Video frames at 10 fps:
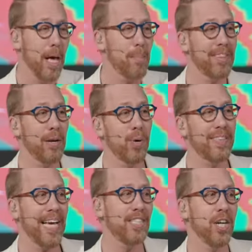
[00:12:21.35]
But then what
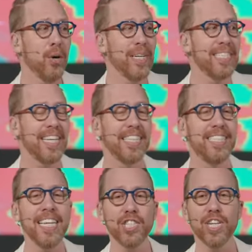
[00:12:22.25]
they do is, in
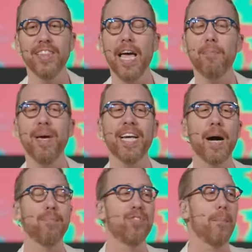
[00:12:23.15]
addition, they pick
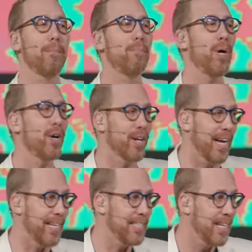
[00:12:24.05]
up the
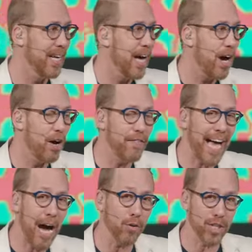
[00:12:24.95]
burden of
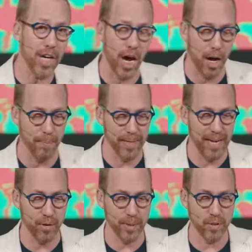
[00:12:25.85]
outcome. In
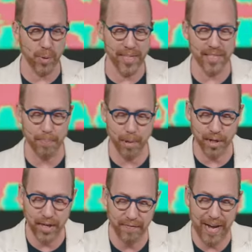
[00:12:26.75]
other words, what is the
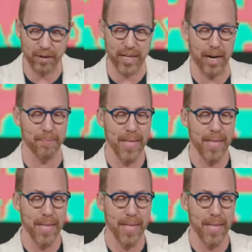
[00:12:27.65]
burden of outcome?